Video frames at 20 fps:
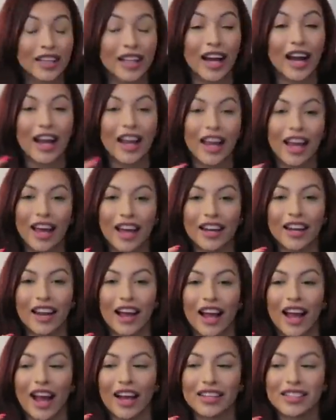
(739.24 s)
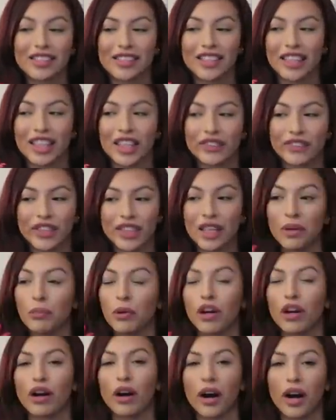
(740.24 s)
the guy had actually given
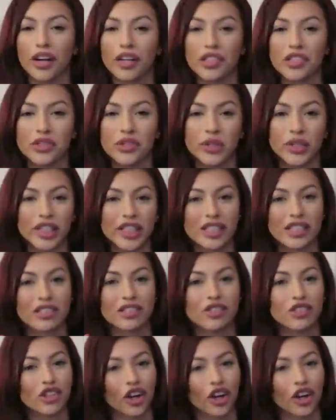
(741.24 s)
him a card to his